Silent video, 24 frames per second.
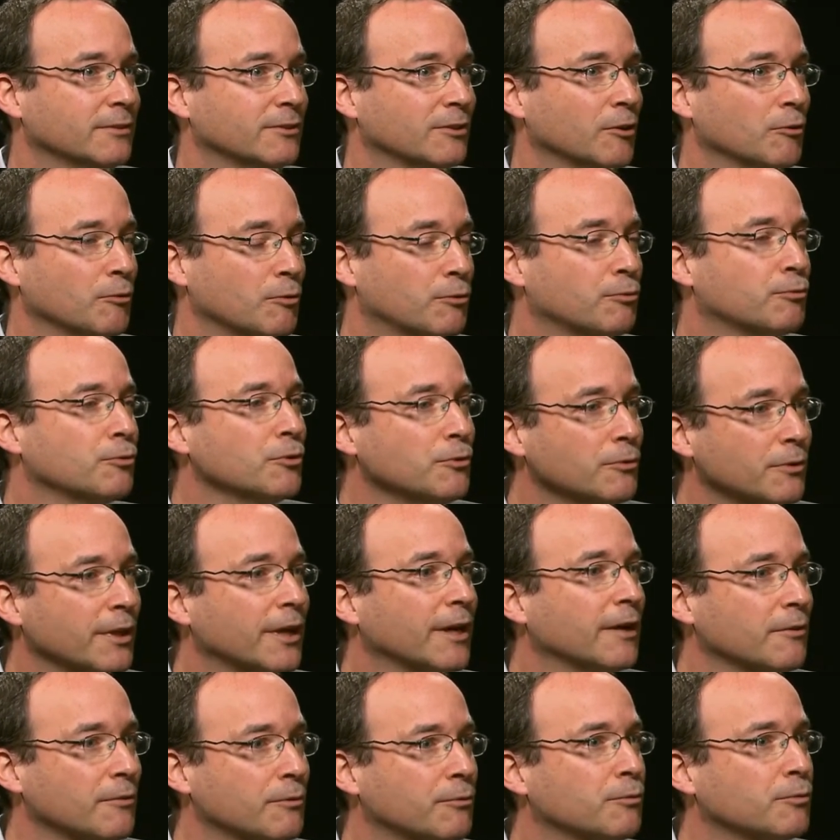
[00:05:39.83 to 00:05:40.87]
so through
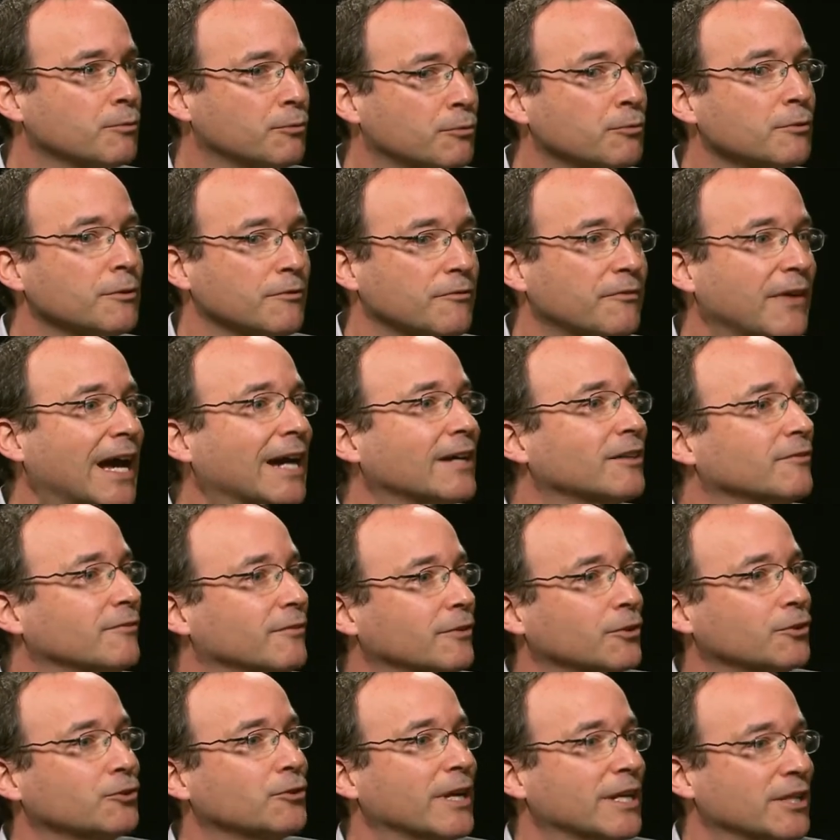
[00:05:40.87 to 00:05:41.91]
the fact of
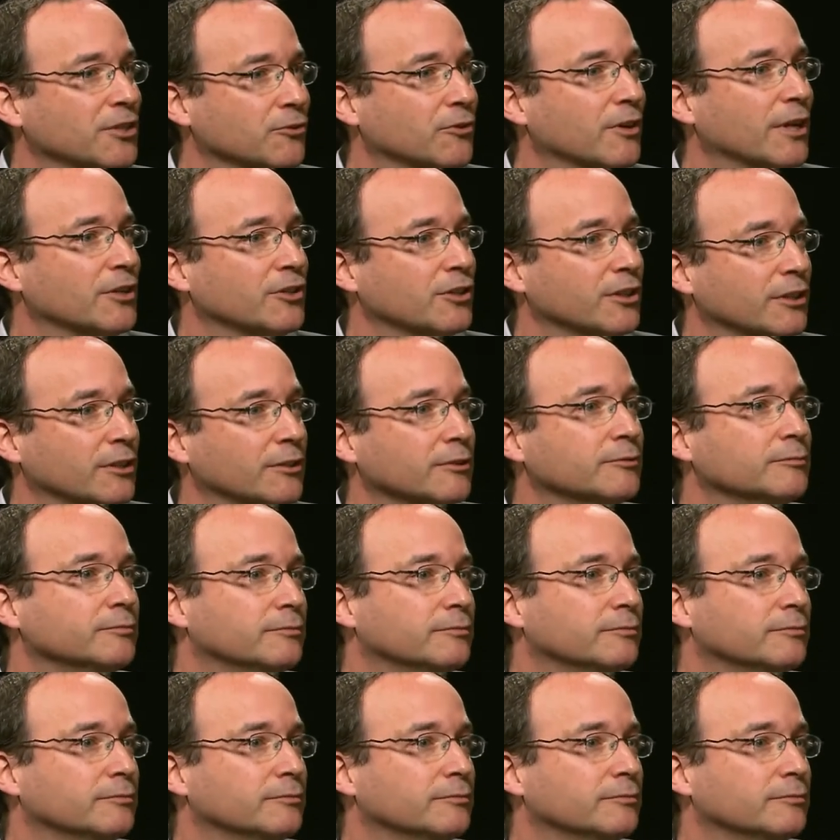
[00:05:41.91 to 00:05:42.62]
their transgression.